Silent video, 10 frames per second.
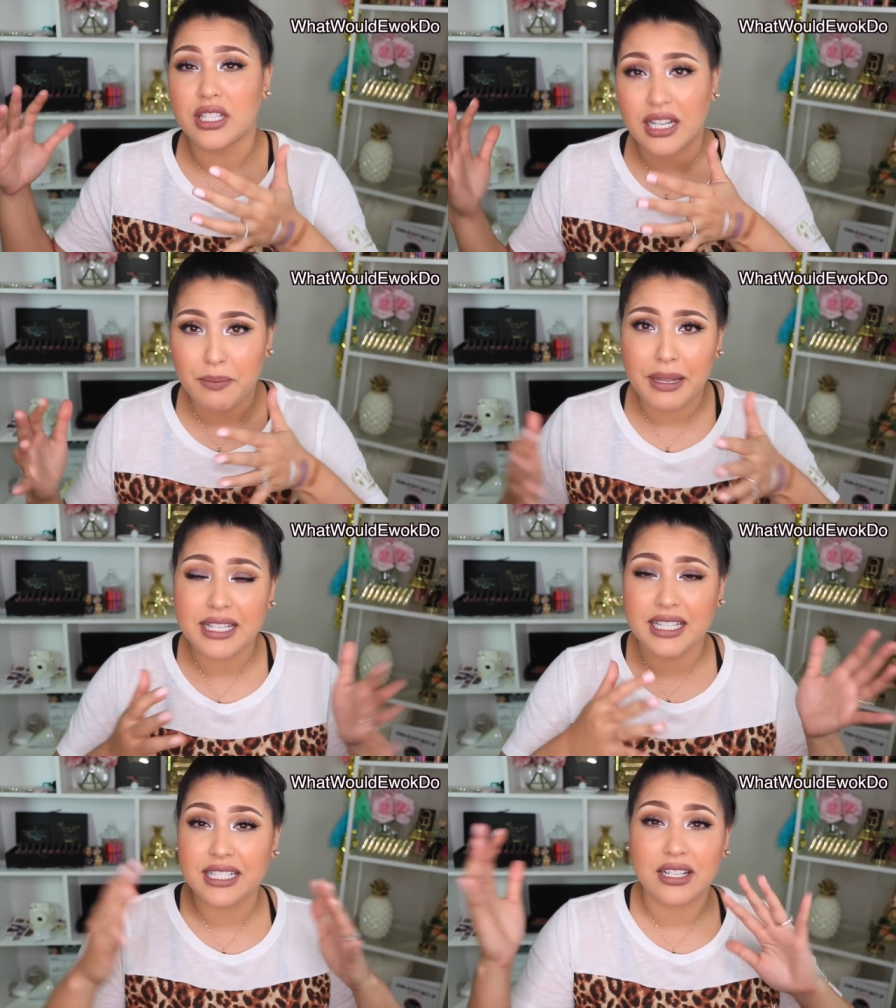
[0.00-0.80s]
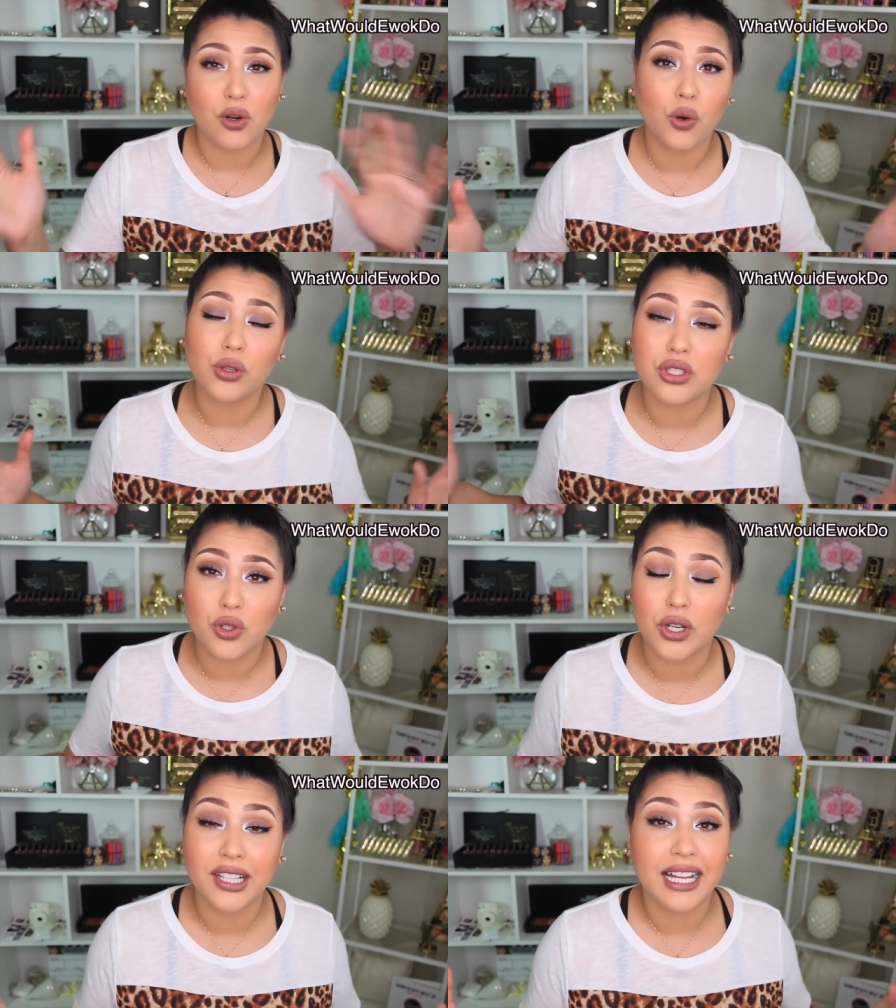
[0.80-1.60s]
And I basically did a whole
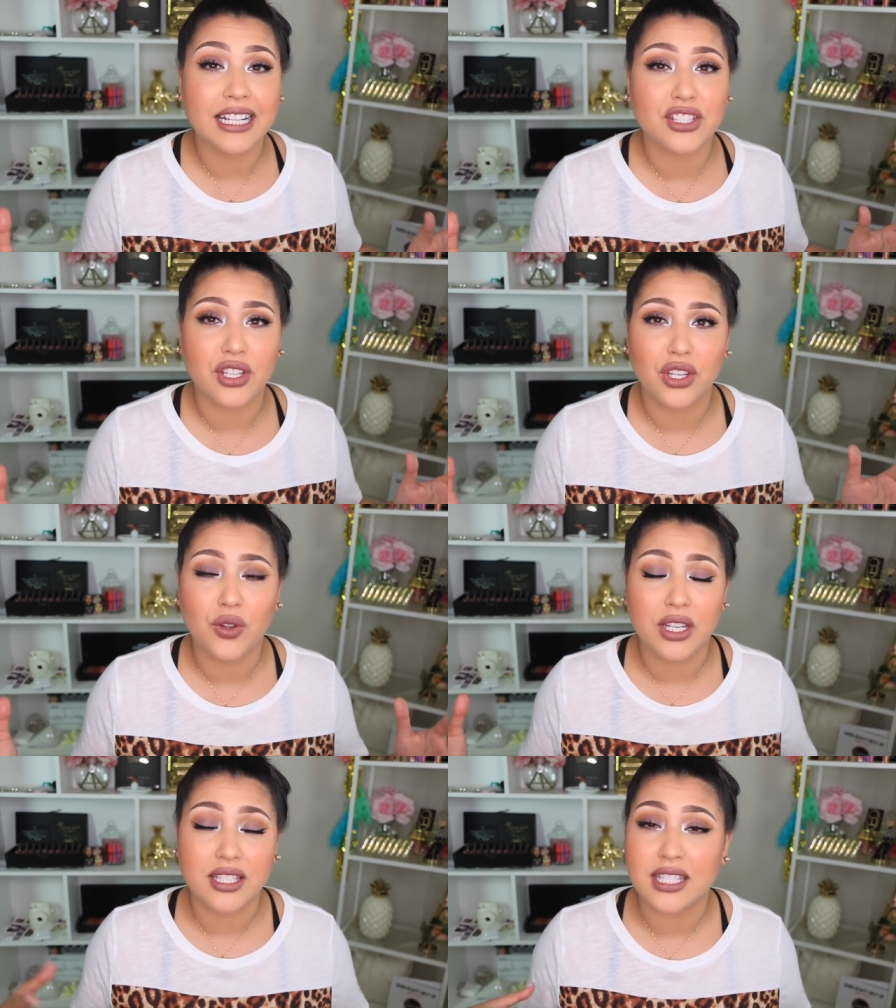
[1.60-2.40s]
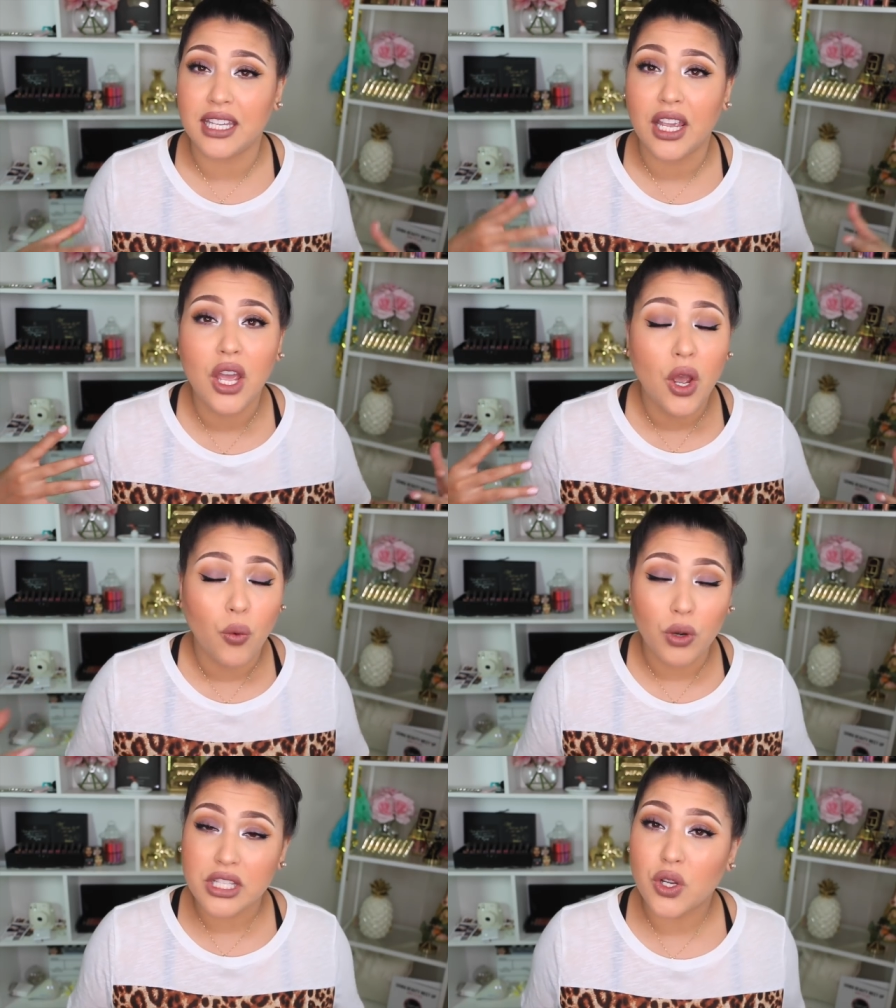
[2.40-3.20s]
storyline so that you can see
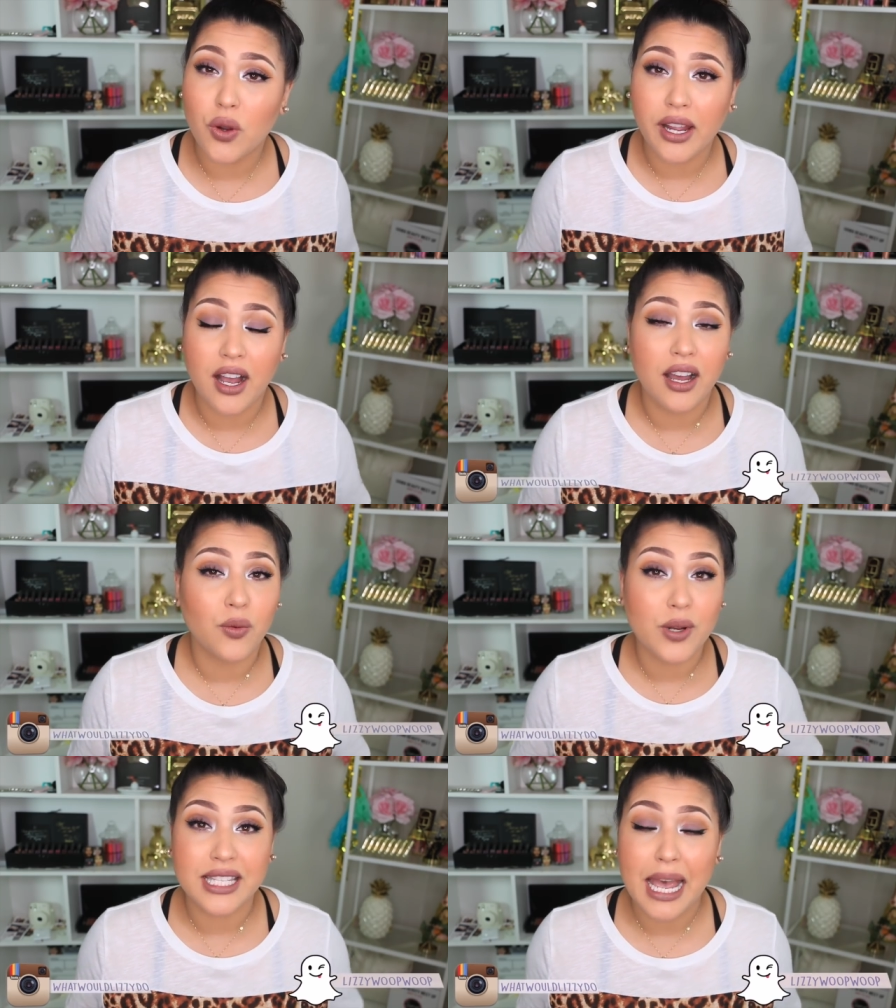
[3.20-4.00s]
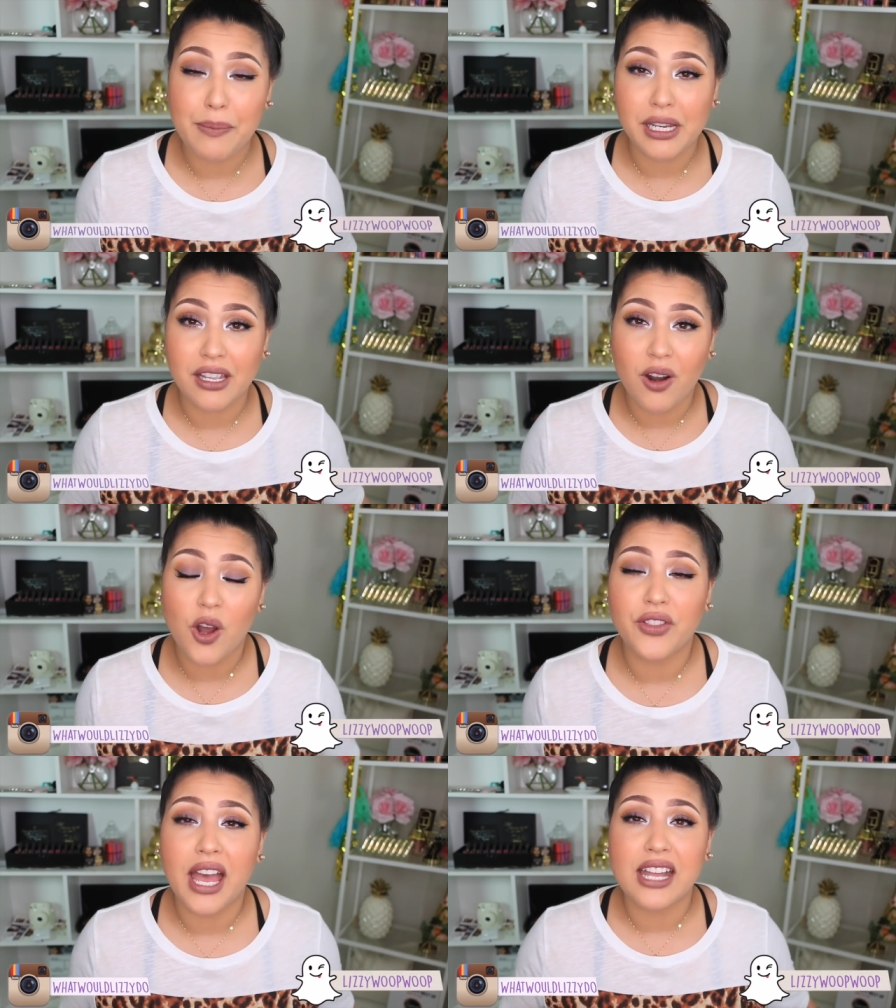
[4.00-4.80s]
what's going on, what's happening, and
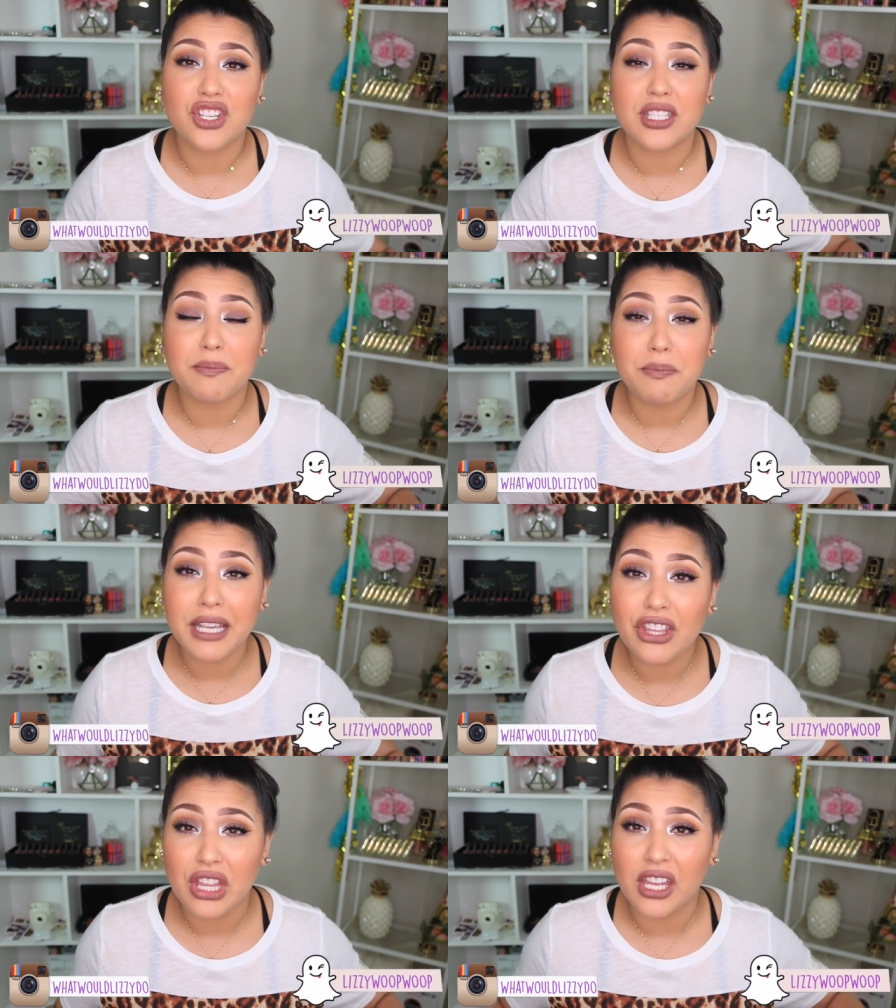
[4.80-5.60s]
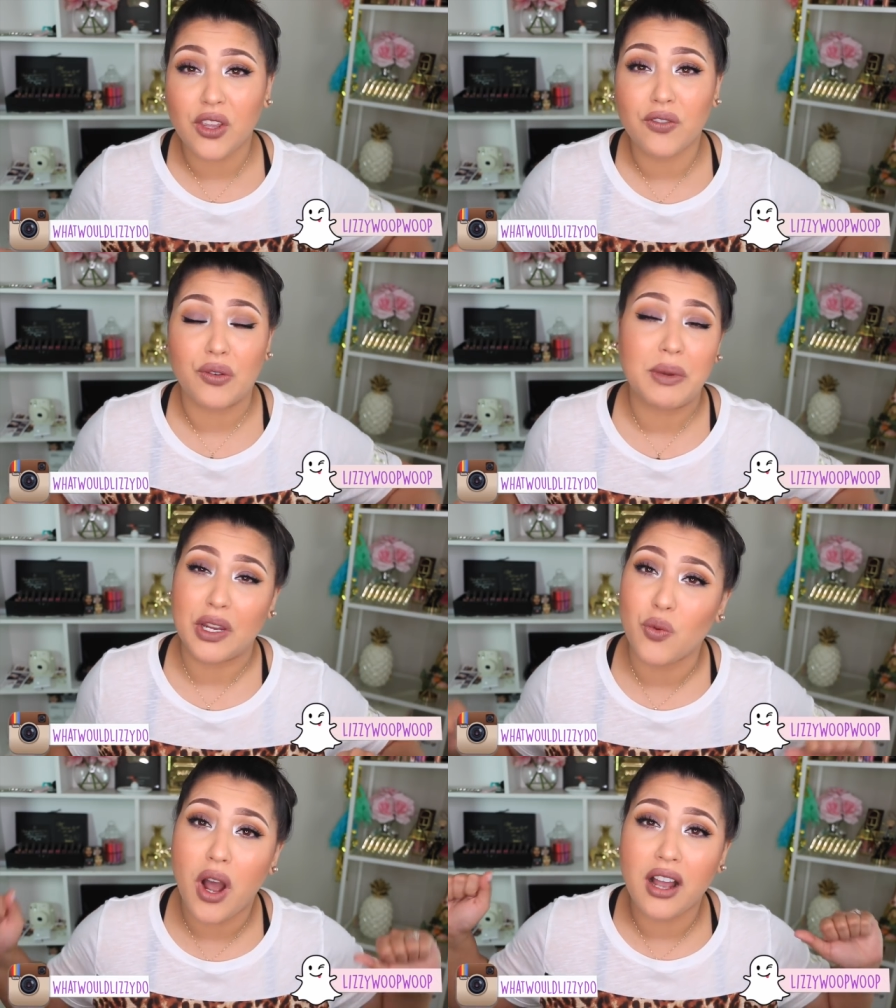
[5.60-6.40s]
all that. Just a big thank you from
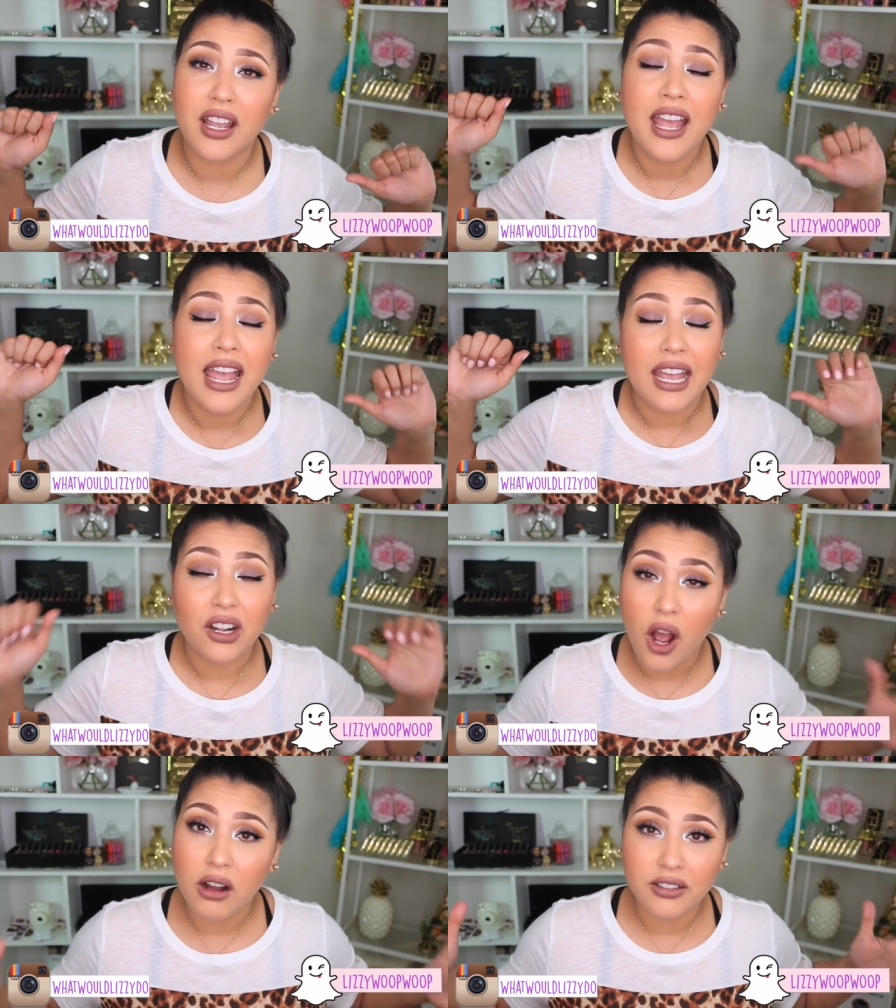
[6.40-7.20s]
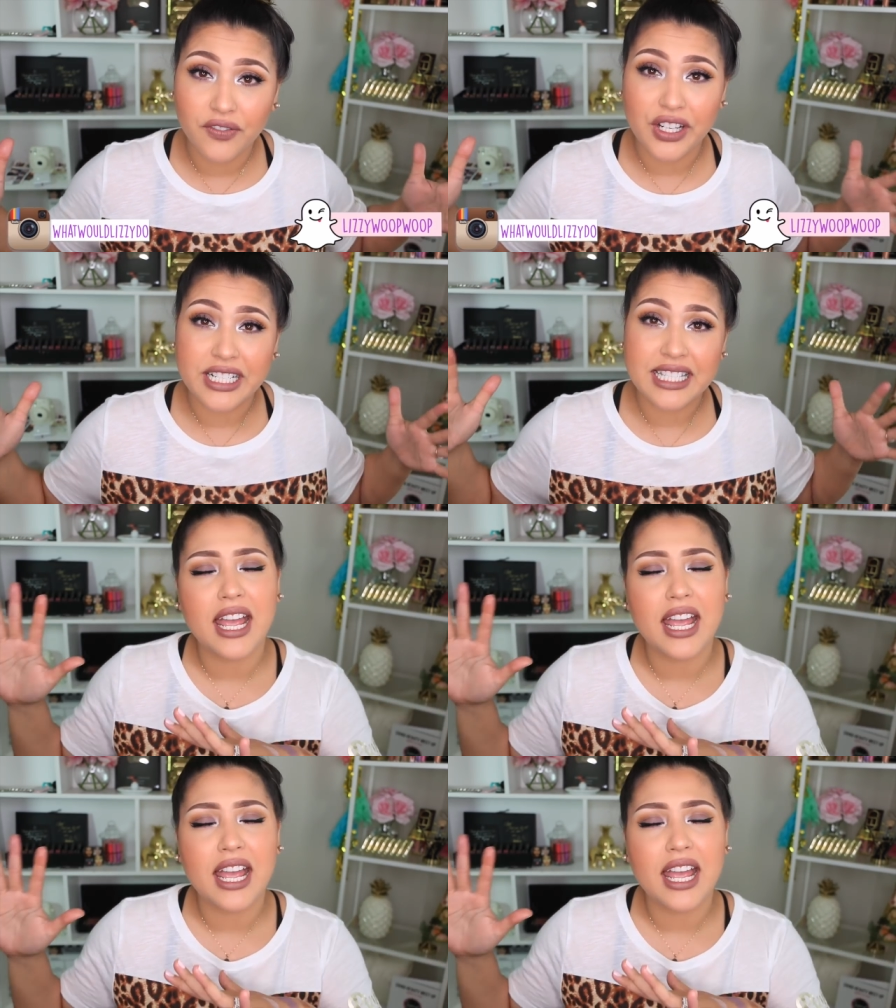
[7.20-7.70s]
Ewok and all of us.